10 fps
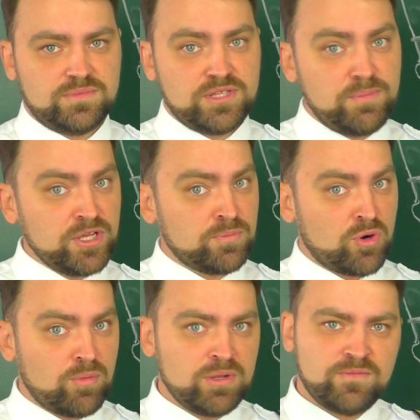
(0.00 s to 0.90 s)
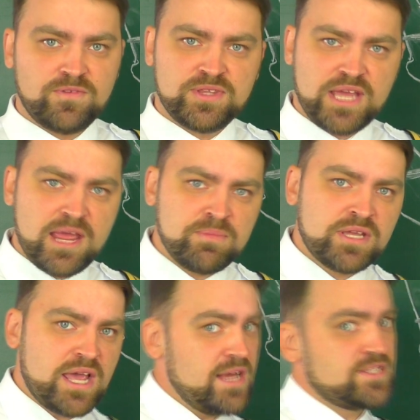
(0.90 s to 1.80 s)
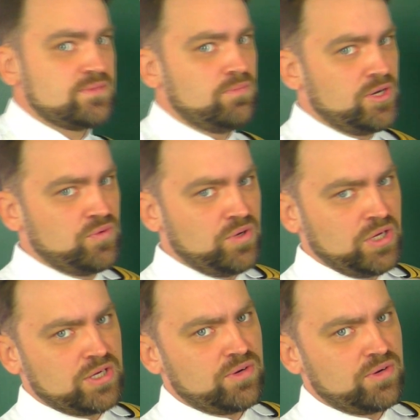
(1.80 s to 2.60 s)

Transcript: The big problem with MCAS maneuvering